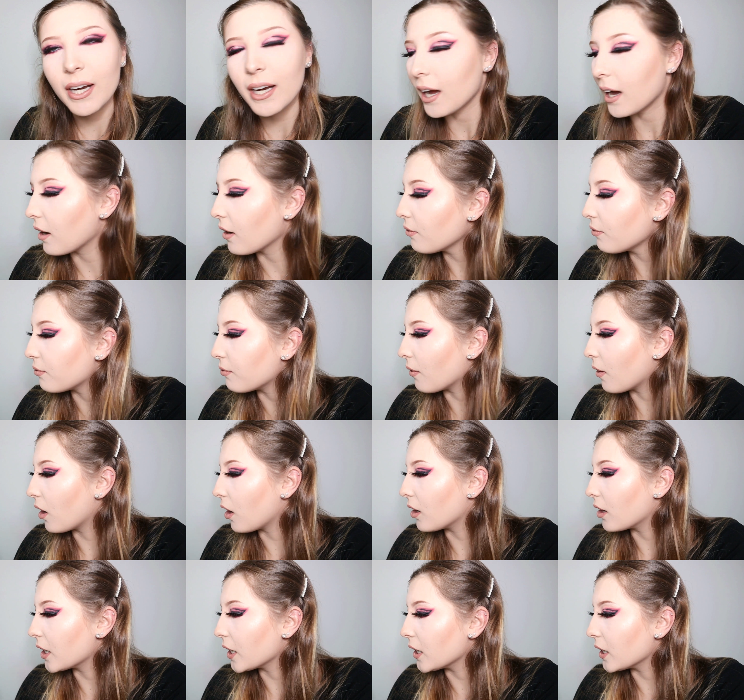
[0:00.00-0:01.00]
Wait, how
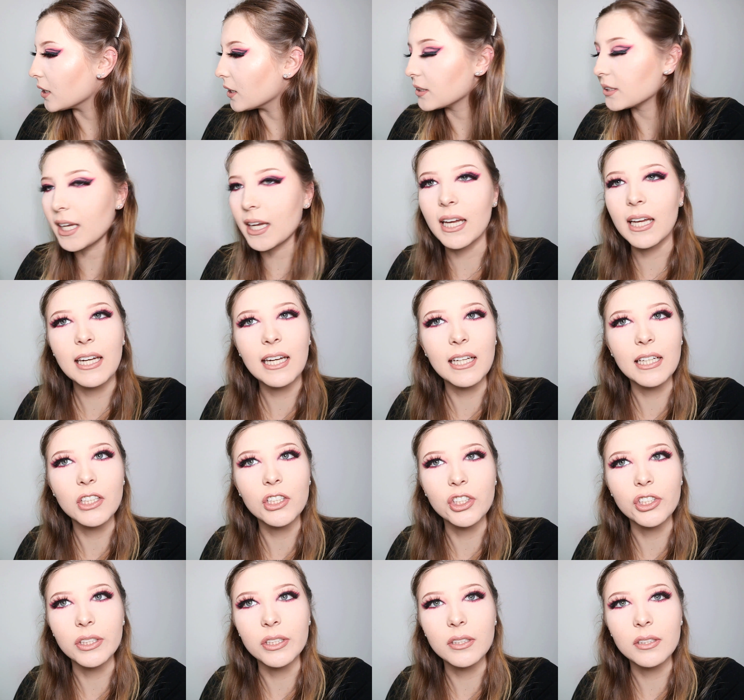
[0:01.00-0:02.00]
far is 8
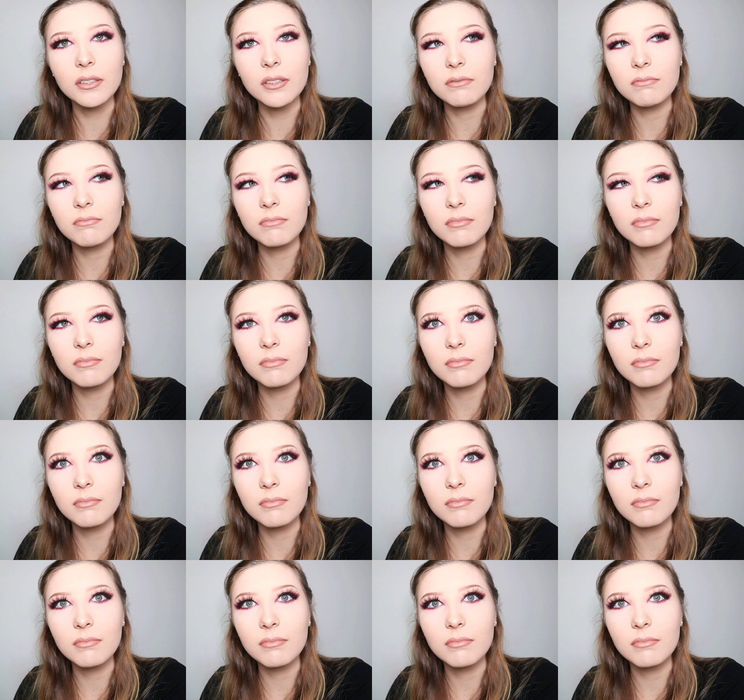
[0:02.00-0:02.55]
inches?